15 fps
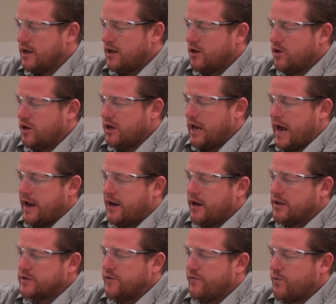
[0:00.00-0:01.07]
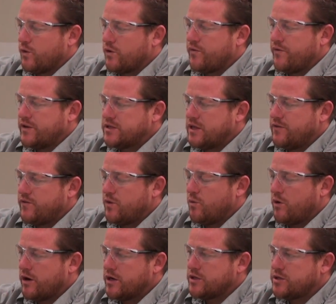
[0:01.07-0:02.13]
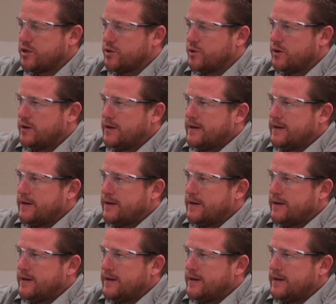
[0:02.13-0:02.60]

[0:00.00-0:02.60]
You can add it as a 4th visit if you wanted to.